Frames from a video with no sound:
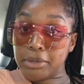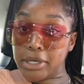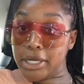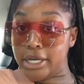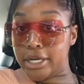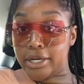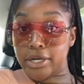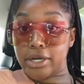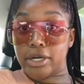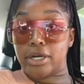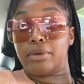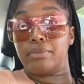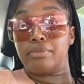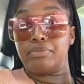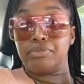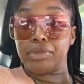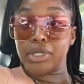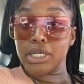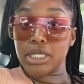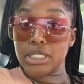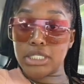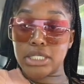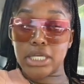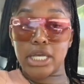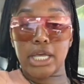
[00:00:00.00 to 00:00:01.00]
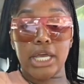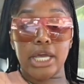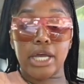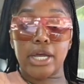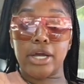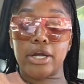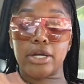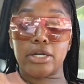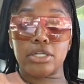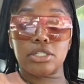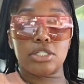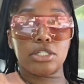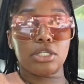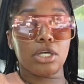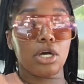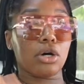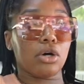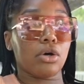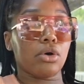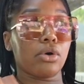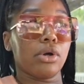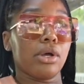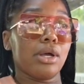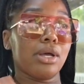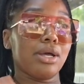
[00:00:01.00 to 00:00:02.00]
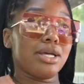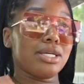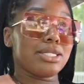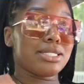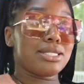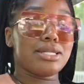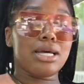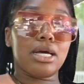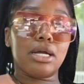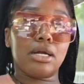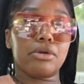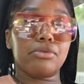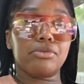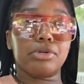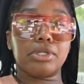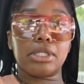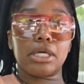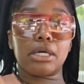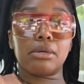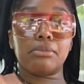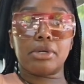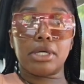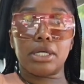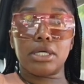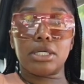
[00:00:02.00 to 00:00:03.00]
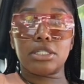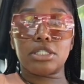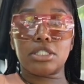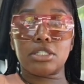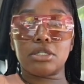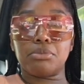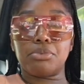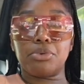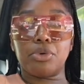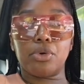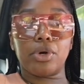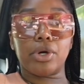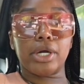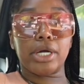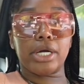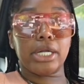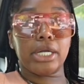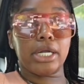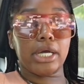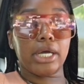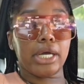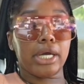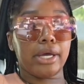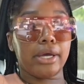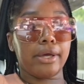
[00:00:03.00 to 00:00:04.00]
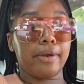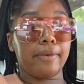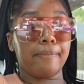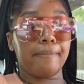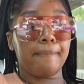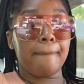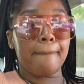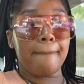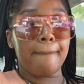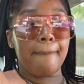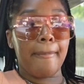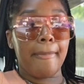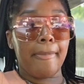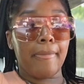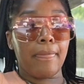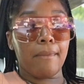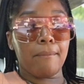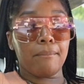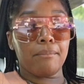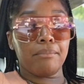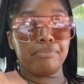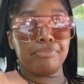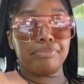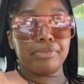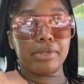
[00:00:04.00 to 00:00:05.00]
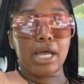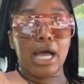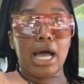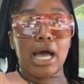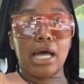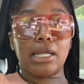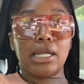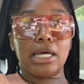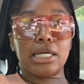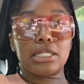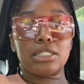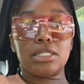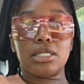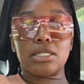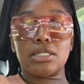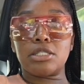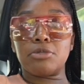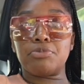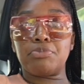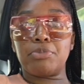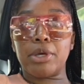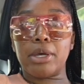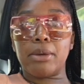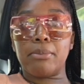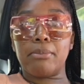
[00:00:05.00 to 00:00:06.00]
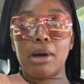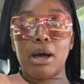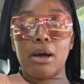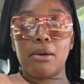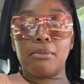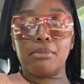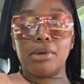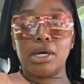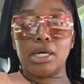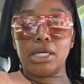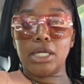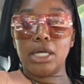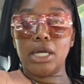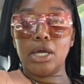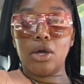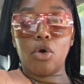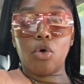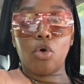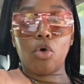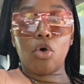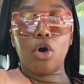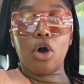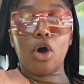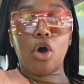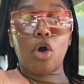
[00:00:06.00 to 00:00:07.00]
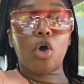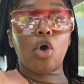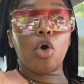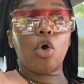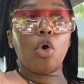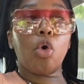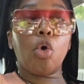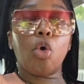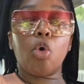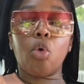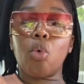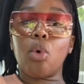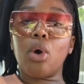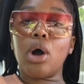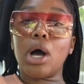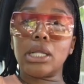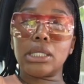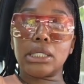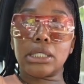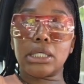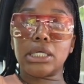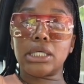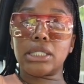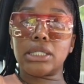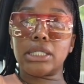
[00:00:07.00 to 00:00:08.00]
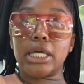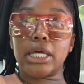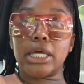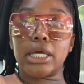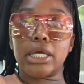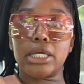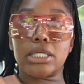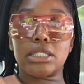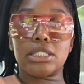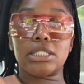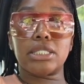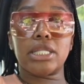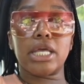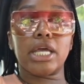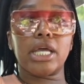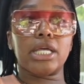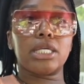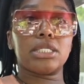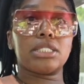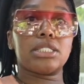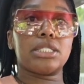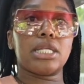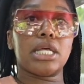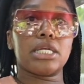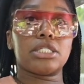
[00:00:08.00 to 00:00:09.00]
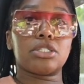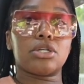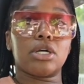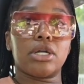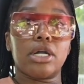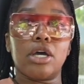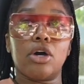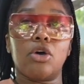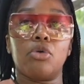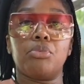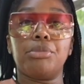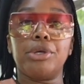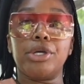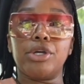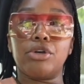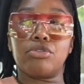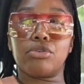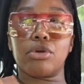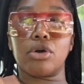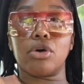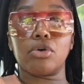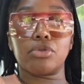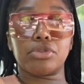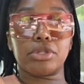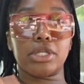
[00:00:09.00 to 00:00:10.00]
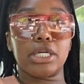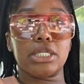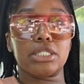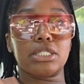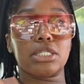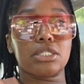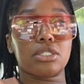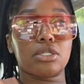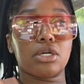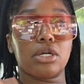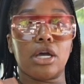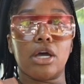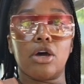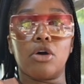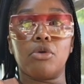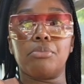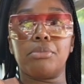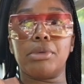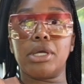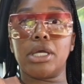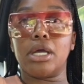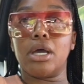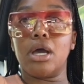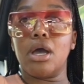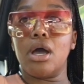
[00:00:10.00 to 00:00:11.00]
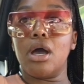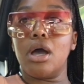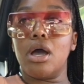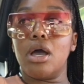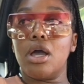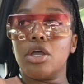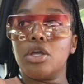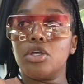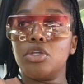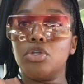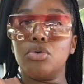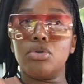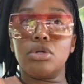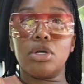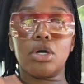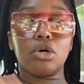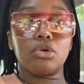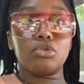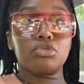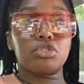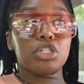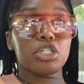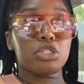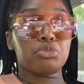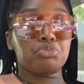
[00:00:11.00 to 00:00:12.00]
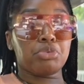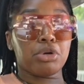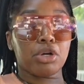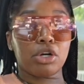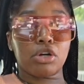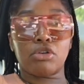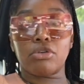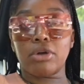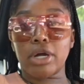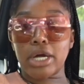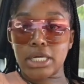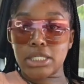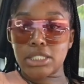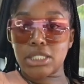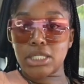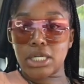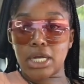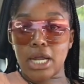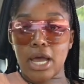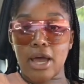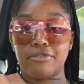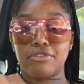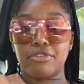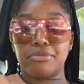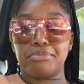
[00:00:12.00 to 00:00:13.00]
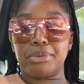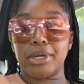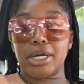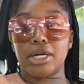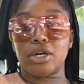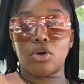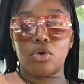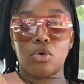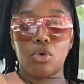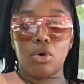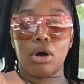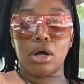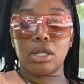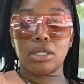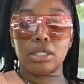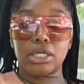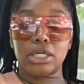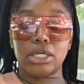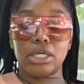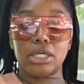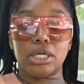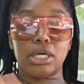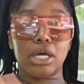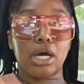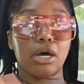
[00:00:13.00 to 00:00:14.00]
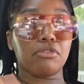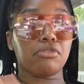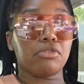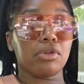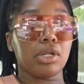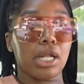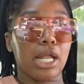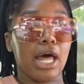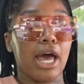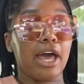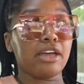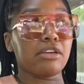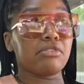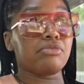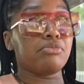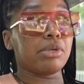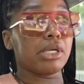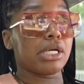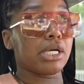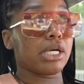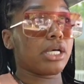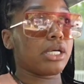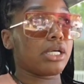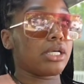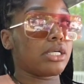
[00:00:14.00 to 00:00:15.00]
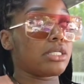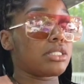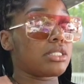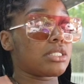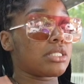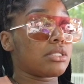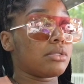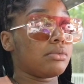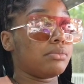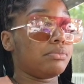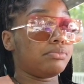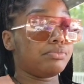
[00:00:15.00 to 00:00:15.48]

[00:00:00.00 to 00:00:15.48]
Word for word: here to here. So it's not everything, but it is important. And I like to spend my money on quality things, things that's going to help me grow, things that's going to help me you know, just progress and have a better quality of life because